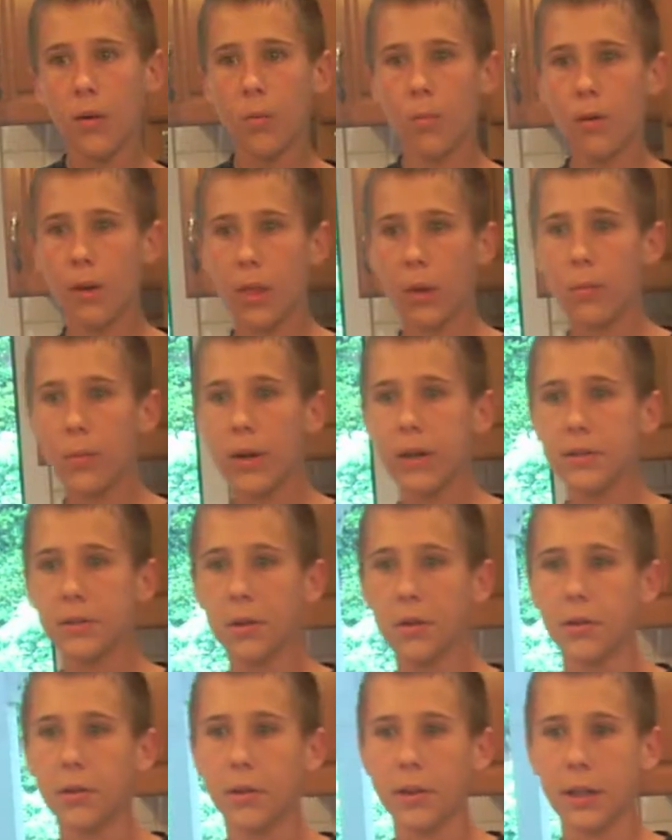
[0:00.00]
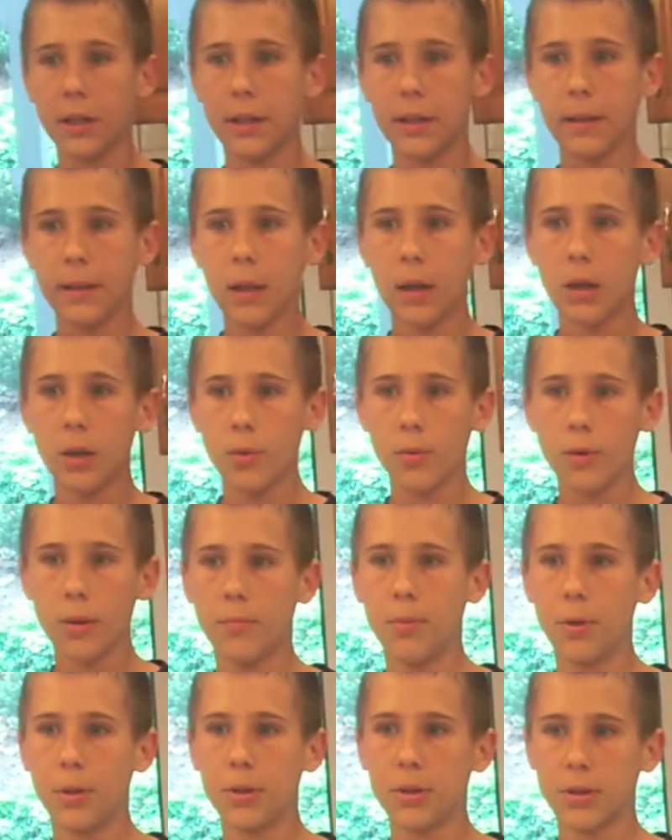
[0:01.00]
While the wings are cooking, you want
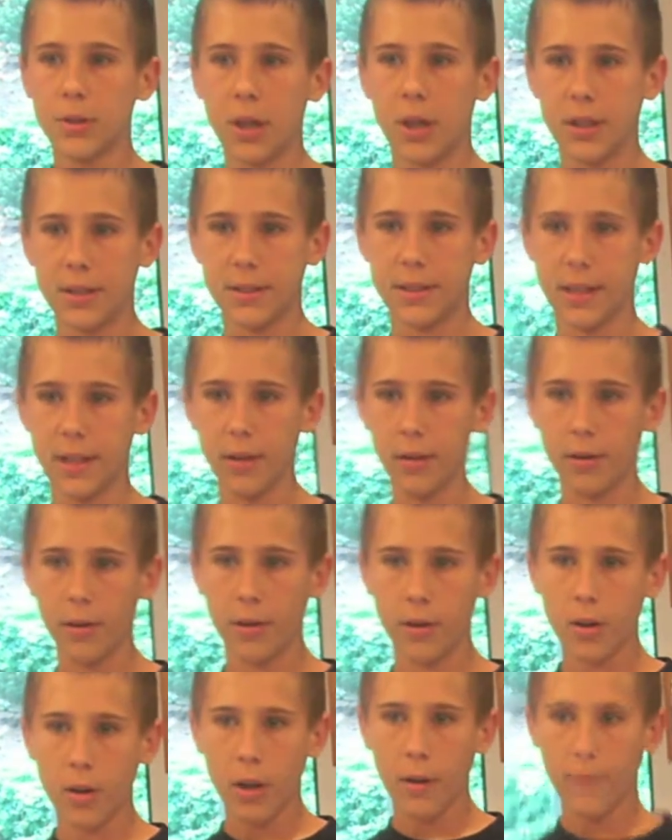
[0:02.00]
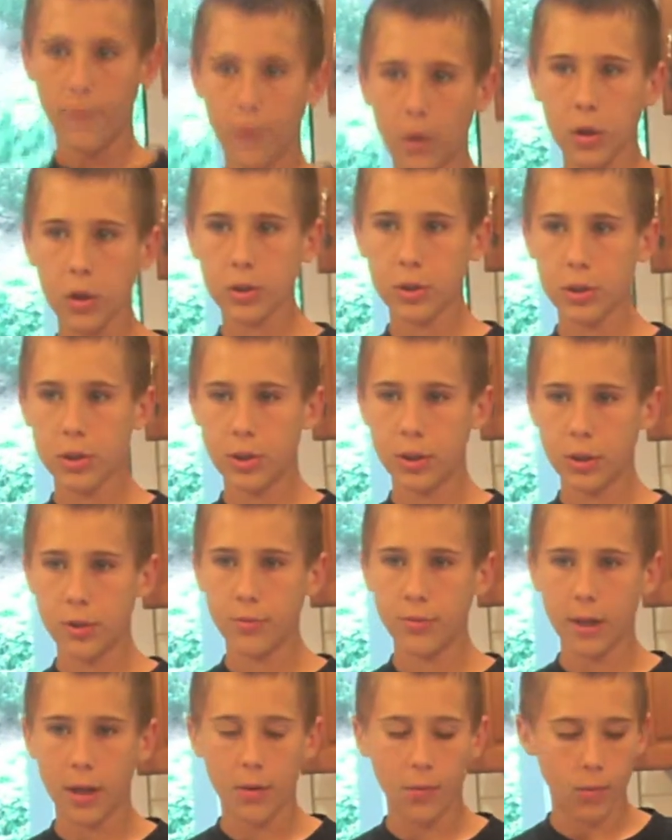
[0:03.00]
to put the sauce together. First, you
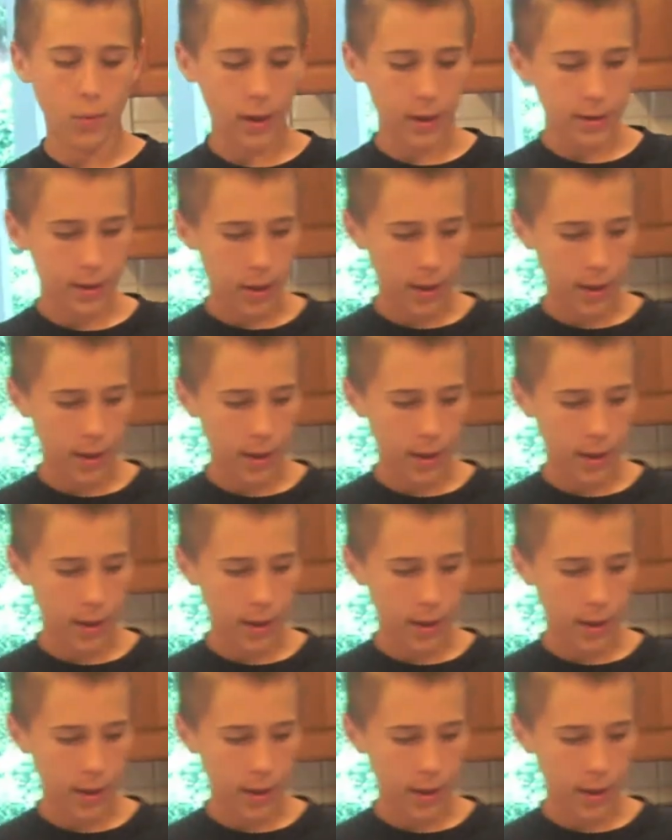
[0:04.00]
get 1